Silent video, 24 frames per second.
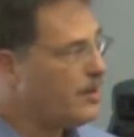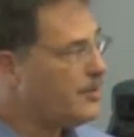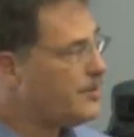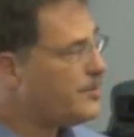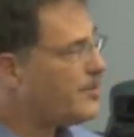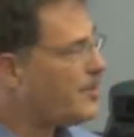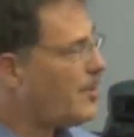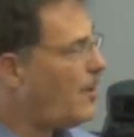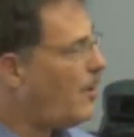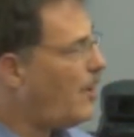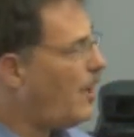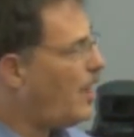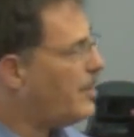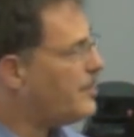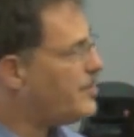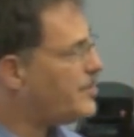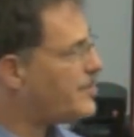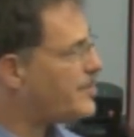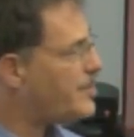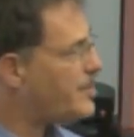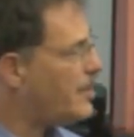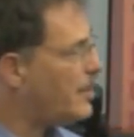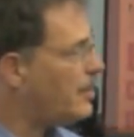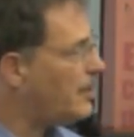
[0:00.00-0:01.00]
and so on
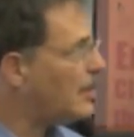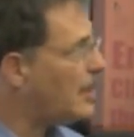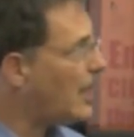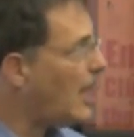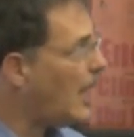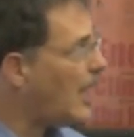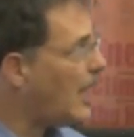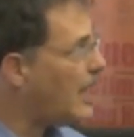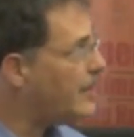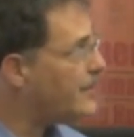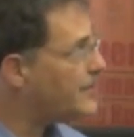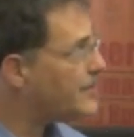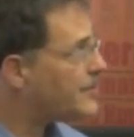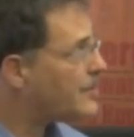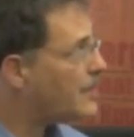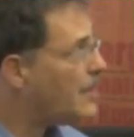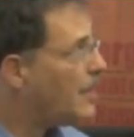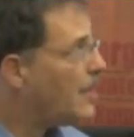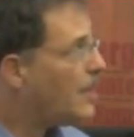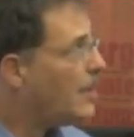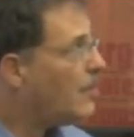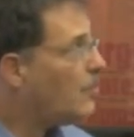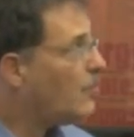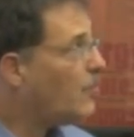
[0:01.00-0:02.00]
still lies
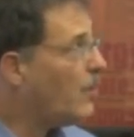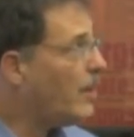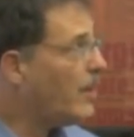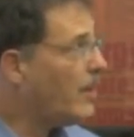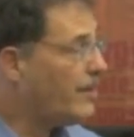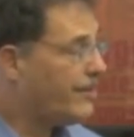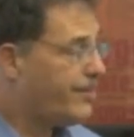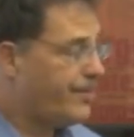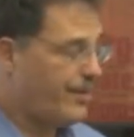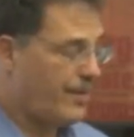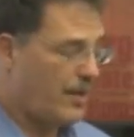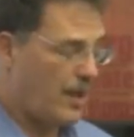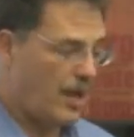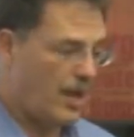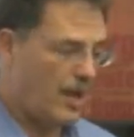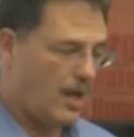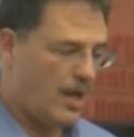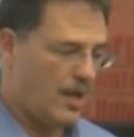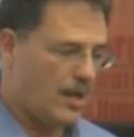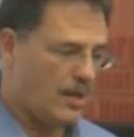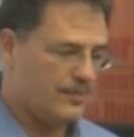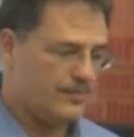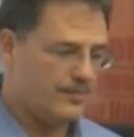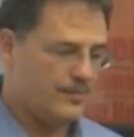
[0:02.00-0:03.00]
with
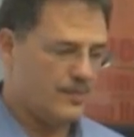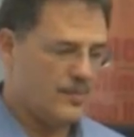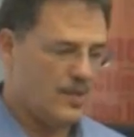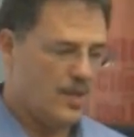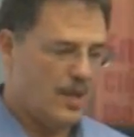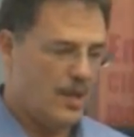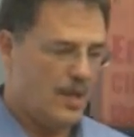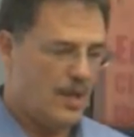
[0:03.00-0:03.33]
um,